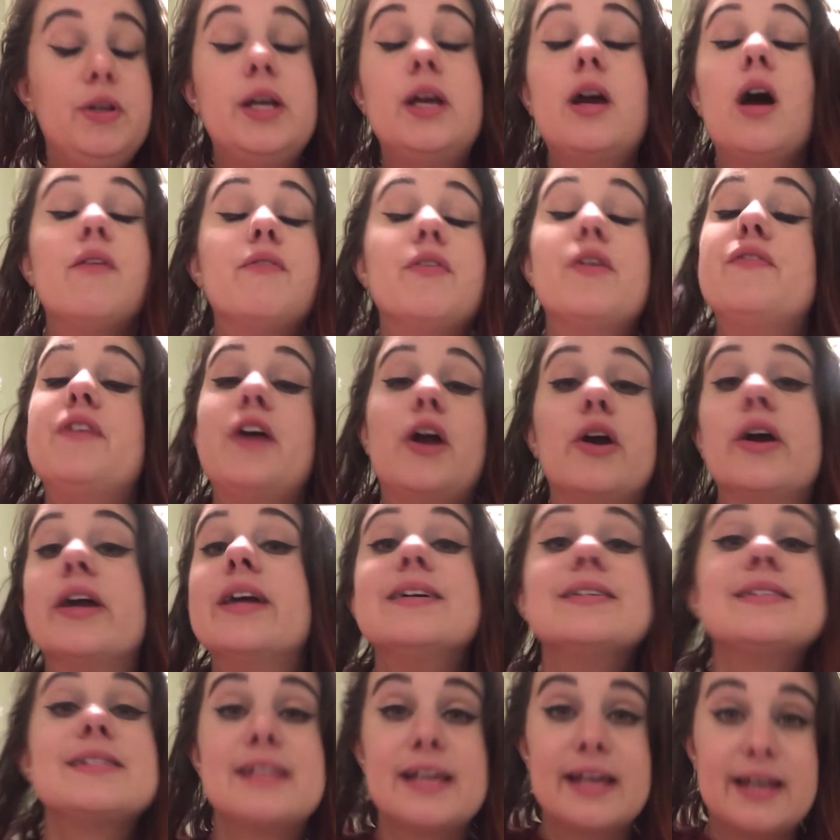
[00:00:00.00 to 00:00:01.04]
cover
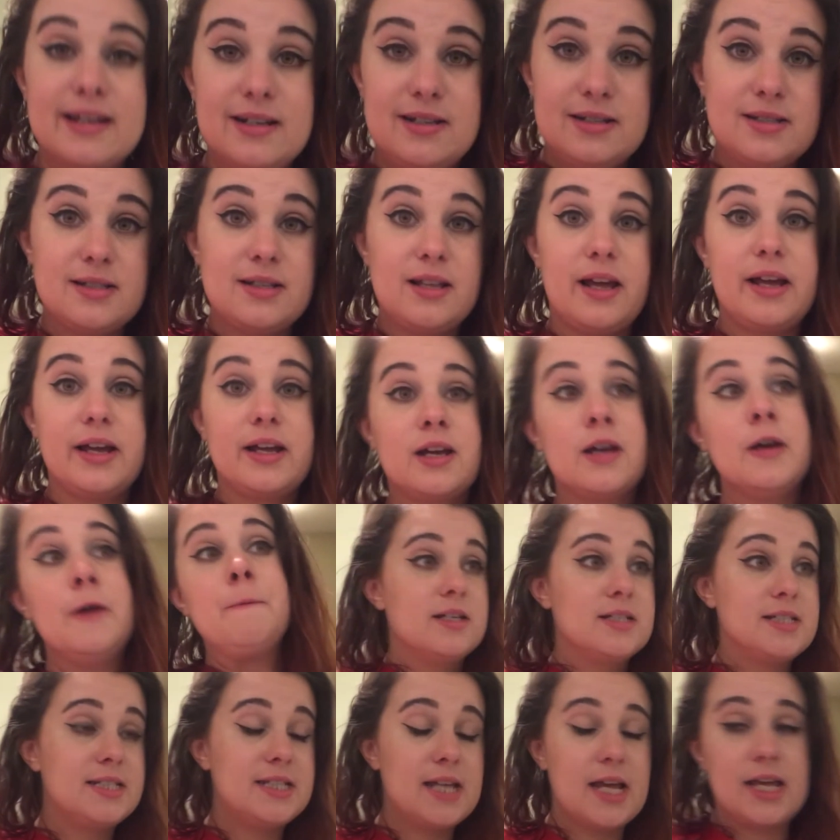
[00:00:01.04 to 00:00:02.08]
various things like
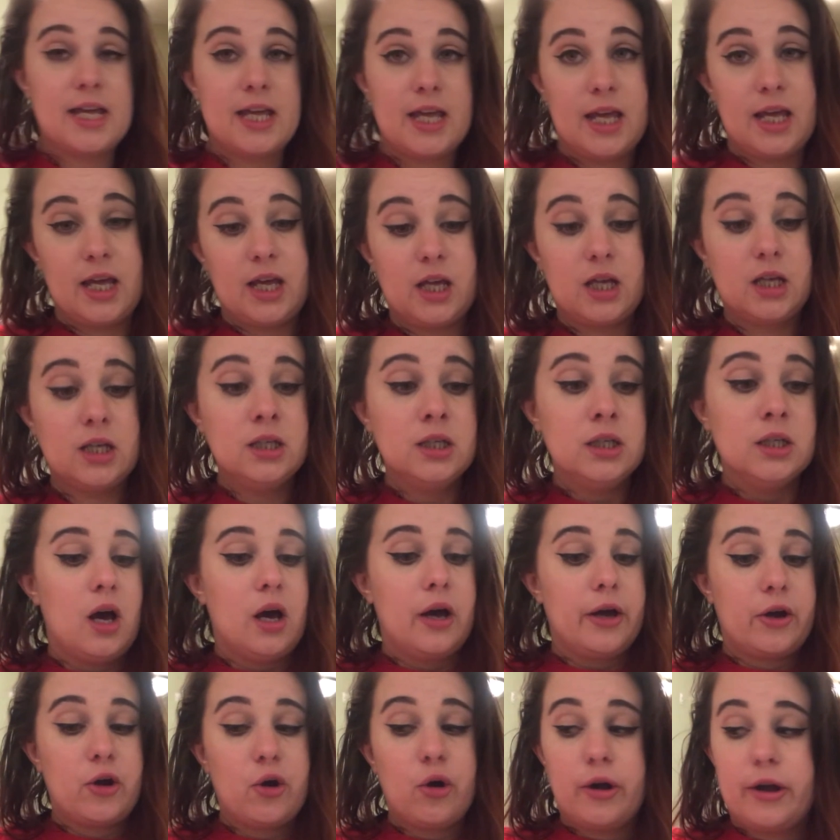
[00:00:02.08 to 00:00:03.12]
singing,
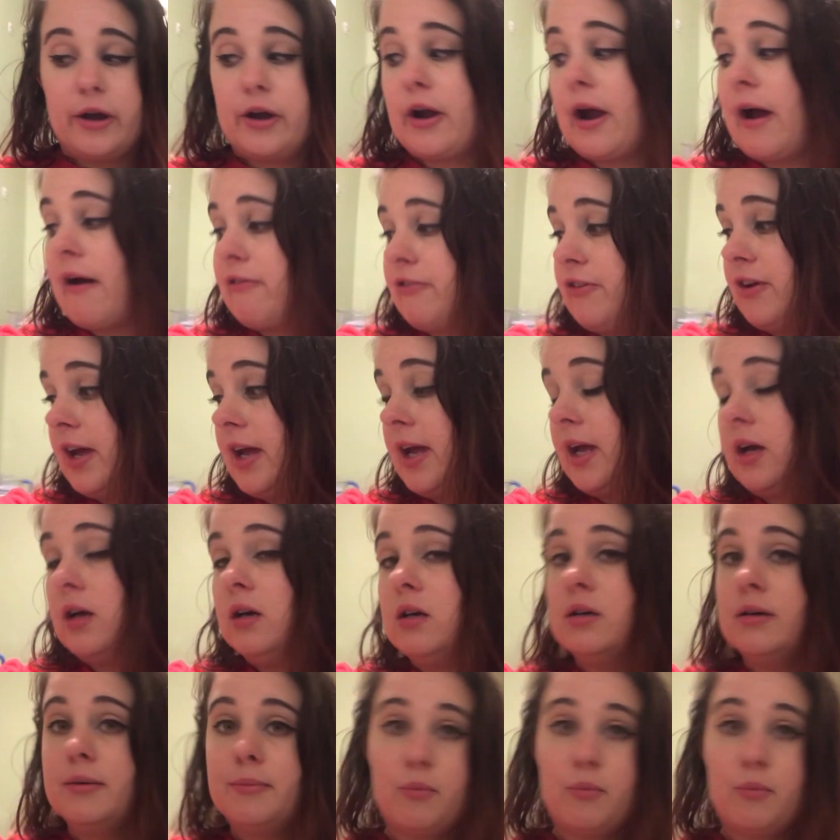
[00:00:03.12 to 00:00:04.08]
choreographing,